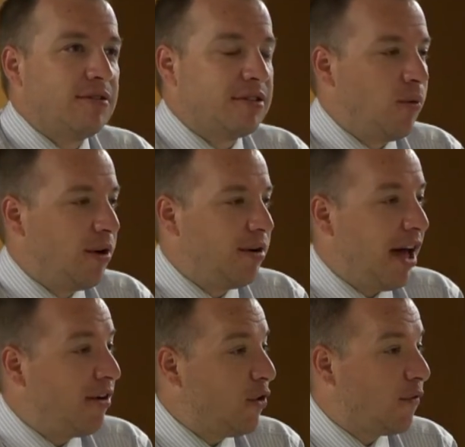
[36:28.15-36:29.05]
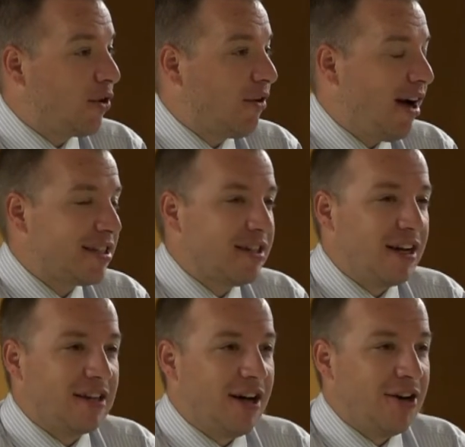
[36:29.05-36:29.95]
So one, I don't know if her grass
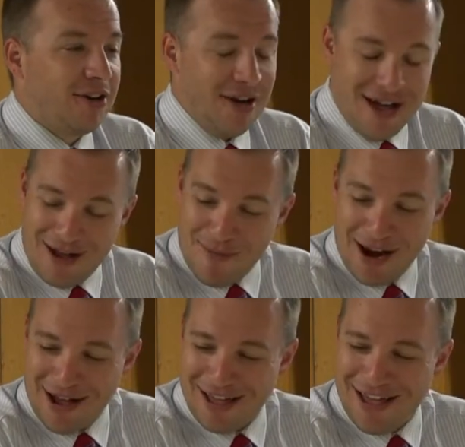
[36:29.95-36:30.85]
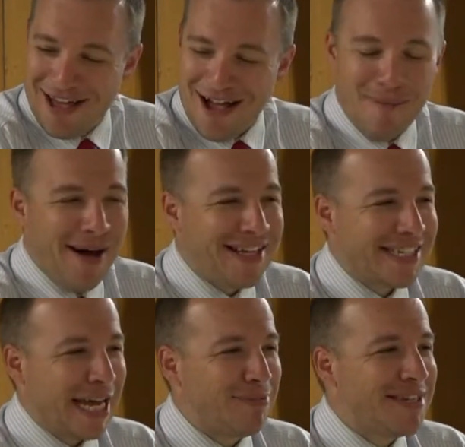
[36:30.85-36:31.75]
got cut or not. we might have
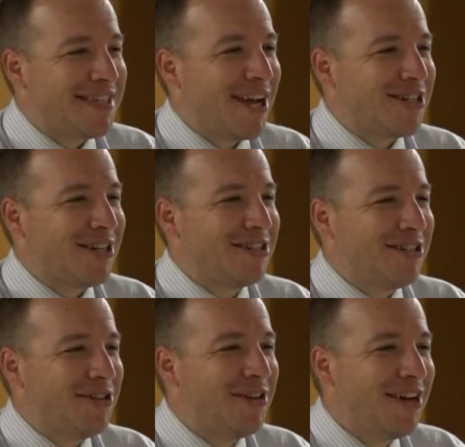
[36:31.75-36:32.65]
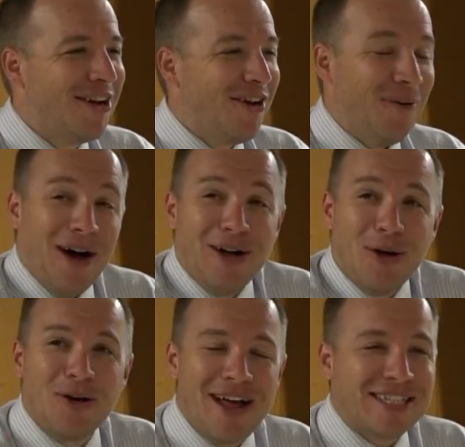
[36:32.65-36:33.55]
skipped a section or two. Well,
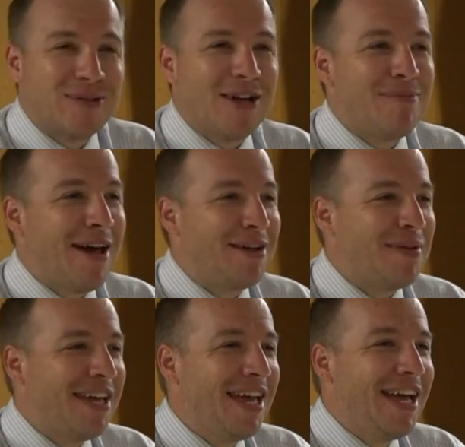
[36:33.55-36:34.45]
Lord, that's the way you made me.